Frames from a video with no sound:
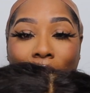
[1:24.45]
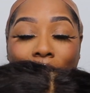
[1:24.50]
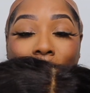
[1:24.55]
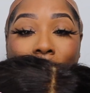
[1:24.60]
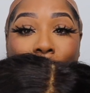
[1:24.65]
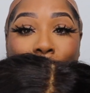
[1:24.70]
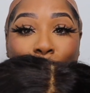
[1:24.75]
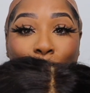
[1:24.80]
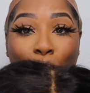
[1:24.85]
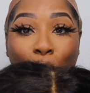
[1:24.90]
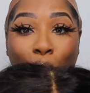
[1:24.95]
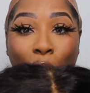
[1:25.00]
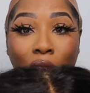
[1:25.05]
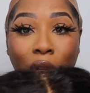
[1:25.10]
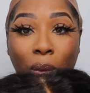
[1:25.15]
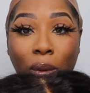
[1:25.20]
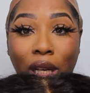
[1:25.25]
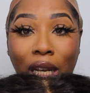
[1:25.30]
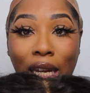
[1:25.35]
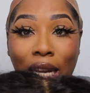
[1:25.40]
It looks
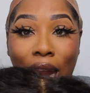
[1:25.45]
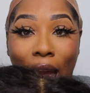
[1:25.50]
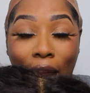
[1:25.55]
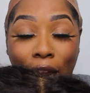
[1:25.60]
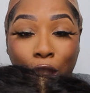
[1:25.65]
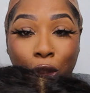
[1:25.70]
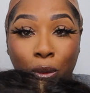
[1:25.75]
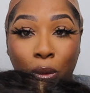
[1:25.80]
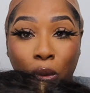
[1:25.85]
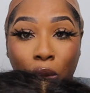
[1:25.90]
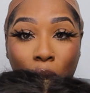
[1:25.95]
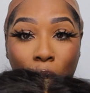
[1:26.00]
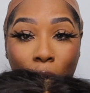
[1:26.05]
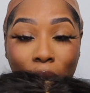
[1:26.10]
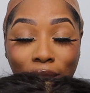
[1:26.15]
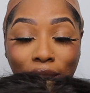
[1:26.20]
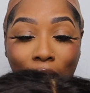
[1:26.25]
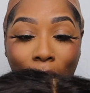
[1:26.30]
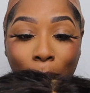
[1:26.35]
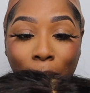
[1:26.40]
really, really natural
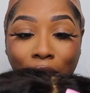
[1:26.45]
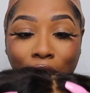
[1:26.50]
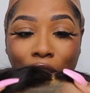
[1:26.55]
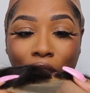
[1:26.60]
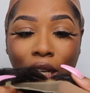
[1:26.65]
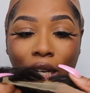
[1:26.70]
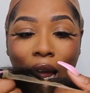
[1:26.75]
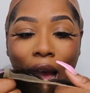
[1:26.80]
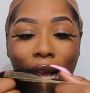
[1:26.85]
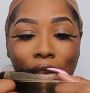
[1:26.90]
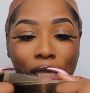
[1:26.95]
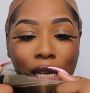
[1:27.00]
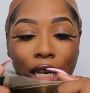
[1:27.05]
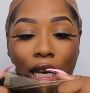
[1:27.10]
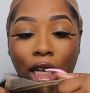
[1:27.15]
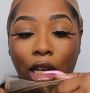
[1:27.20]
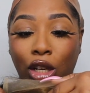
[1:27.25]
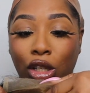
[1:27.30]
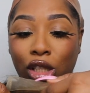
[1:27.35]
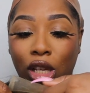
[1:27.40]
once I bleach the knots, and
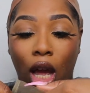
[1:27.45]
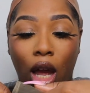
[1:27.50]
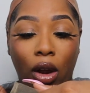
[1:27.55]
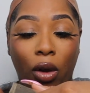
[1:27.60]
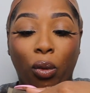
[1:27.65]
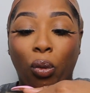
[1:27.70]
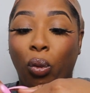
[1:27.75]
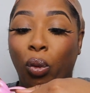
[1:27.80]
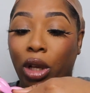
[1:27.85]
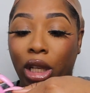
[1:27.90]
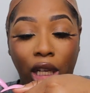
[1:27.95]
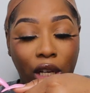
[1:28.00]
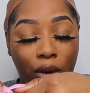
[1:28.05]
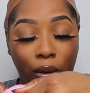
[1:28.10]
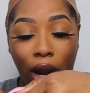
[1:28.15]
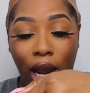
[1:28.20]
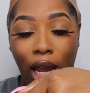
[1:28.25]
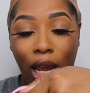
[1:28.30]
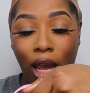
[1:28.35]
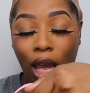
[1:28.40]
it looks really
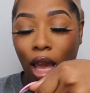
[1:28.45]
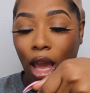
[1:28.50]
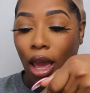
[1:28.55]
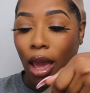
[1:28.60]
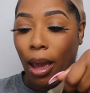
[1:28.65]
great.